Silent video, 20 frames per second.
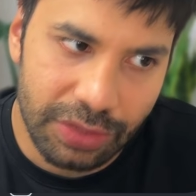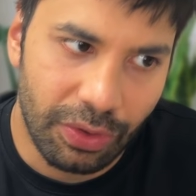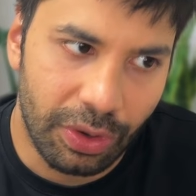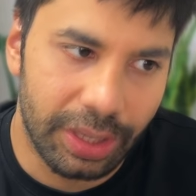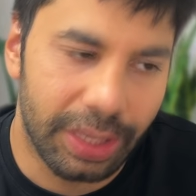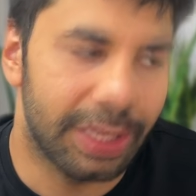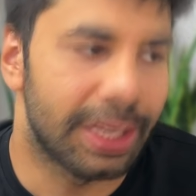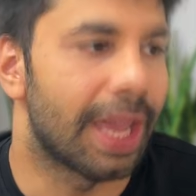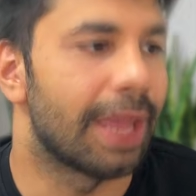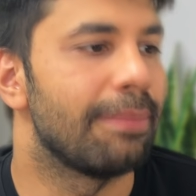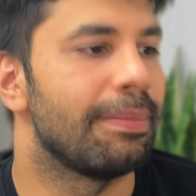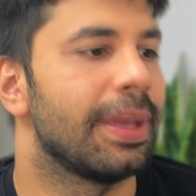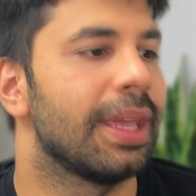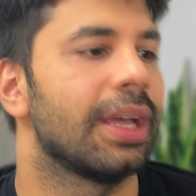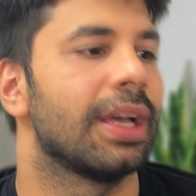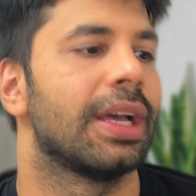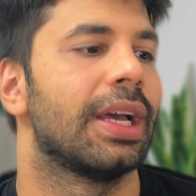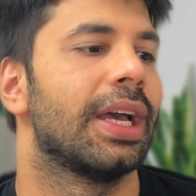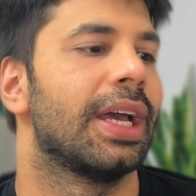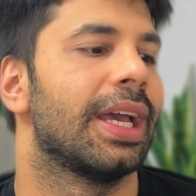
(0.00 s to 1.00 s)
for the time
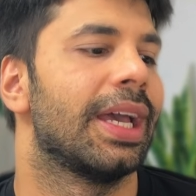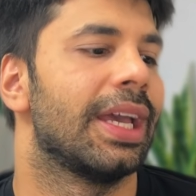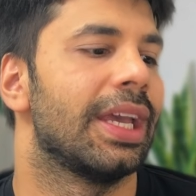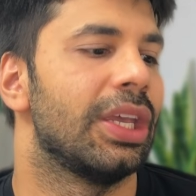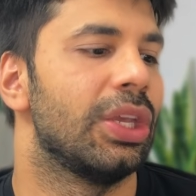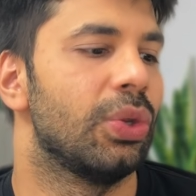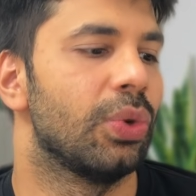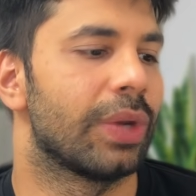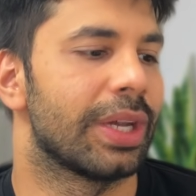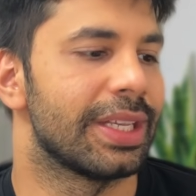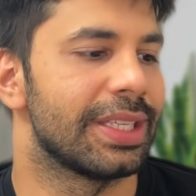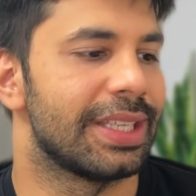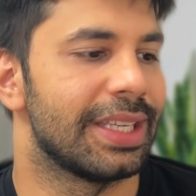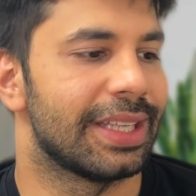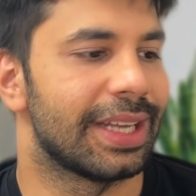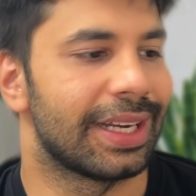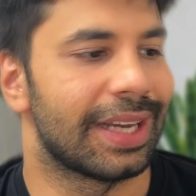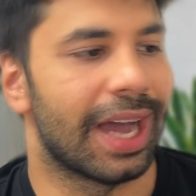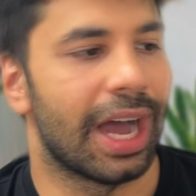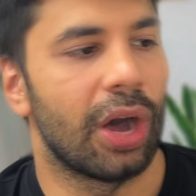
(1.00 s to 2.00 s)
being. You can see
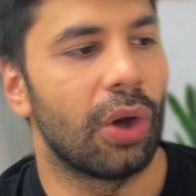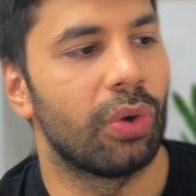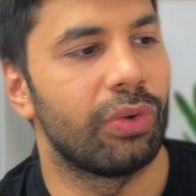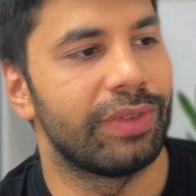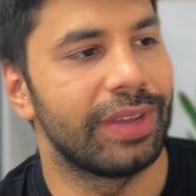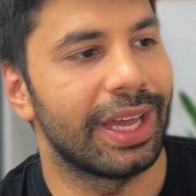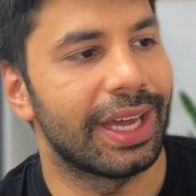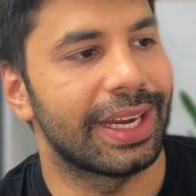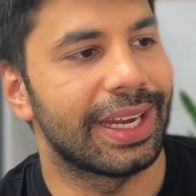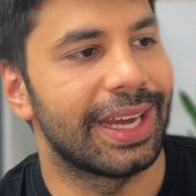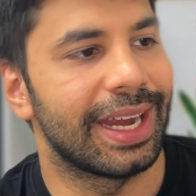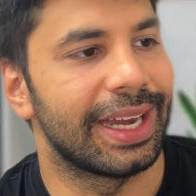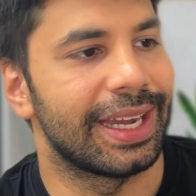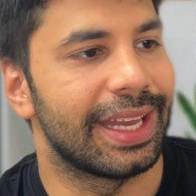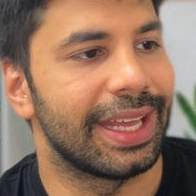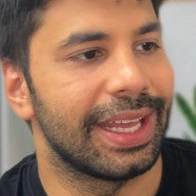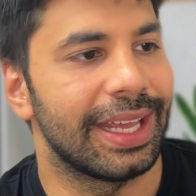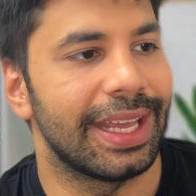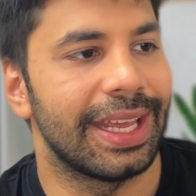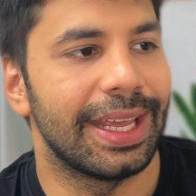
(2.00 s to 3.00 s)
that how we are
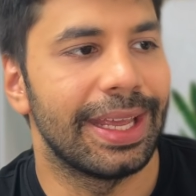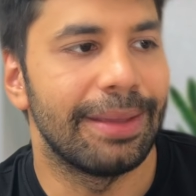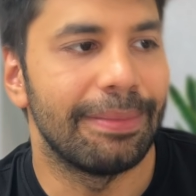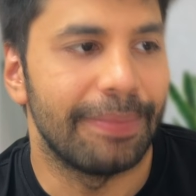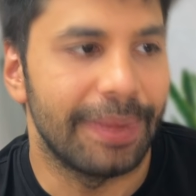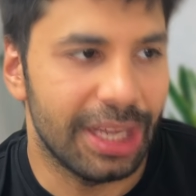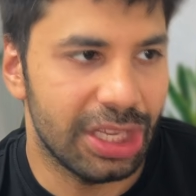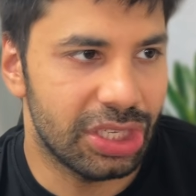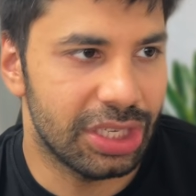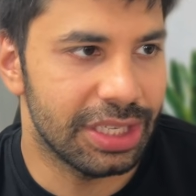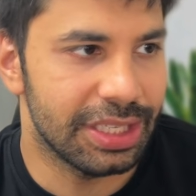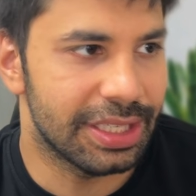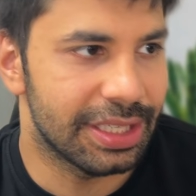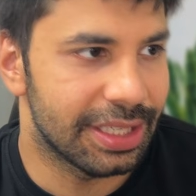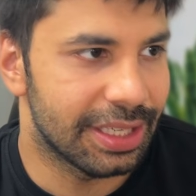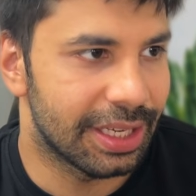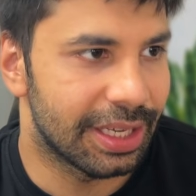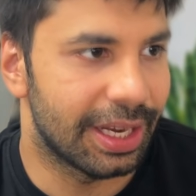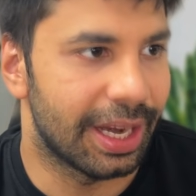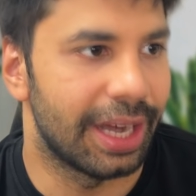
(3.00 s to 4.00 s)
getting images,
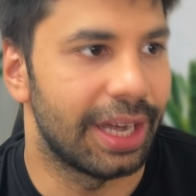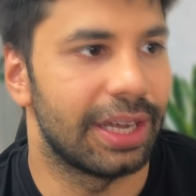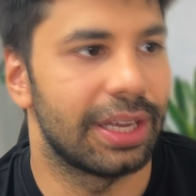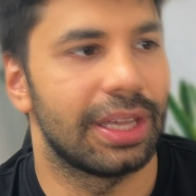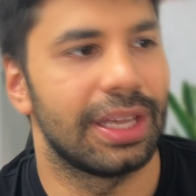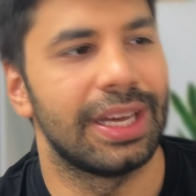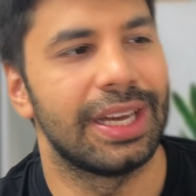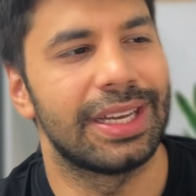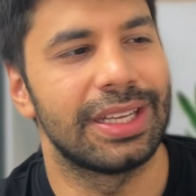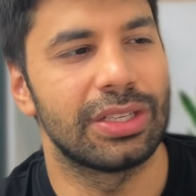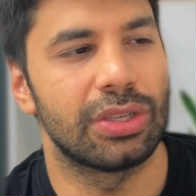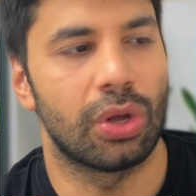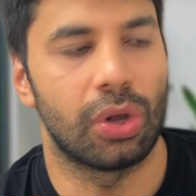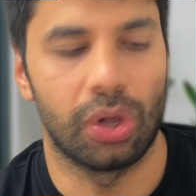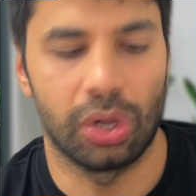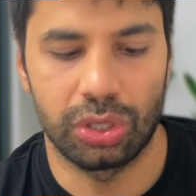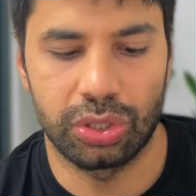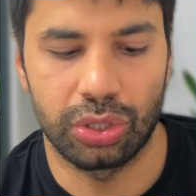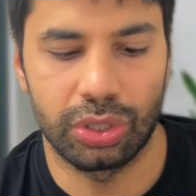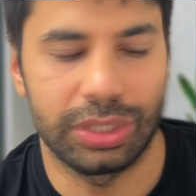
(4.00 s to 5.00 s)
right? It is
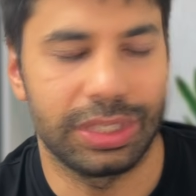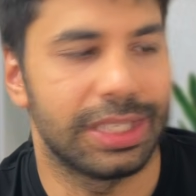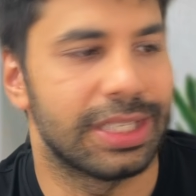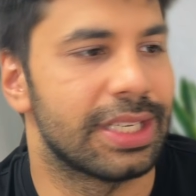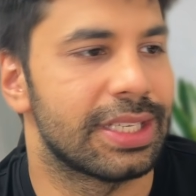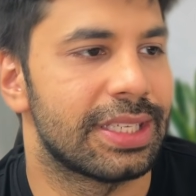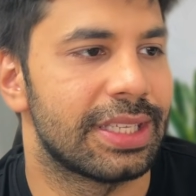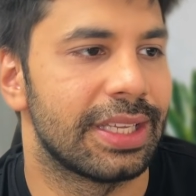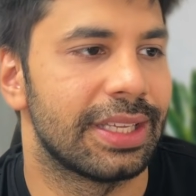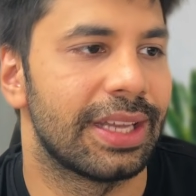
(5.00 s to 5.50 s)
also suggesting